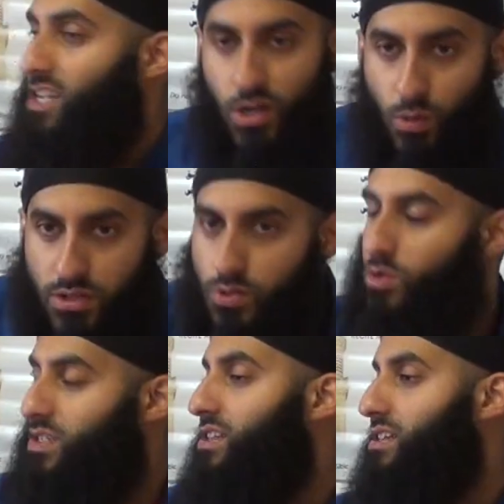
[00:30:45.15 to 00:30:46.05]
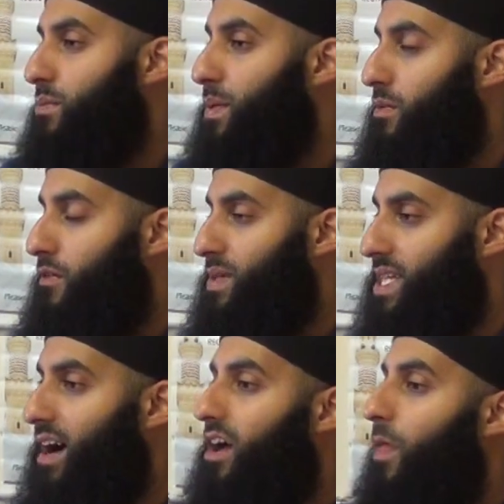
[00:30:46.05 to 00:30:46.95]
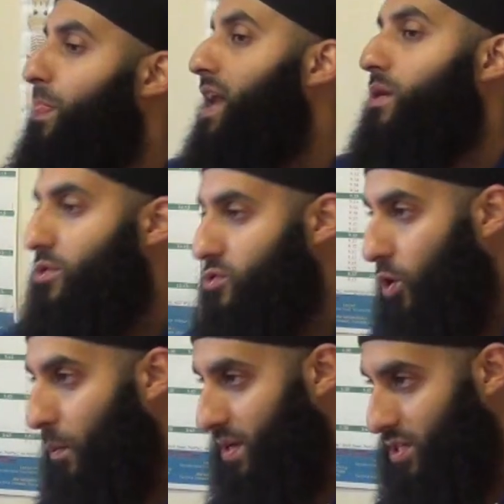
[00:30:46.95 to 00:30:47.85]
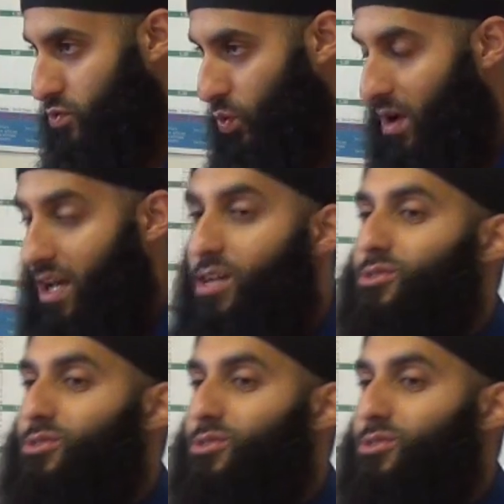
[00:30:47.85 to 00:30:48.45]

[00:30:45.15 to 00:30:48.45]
They always quoting the, the people of Bid'ah. They're the ones who opened this door.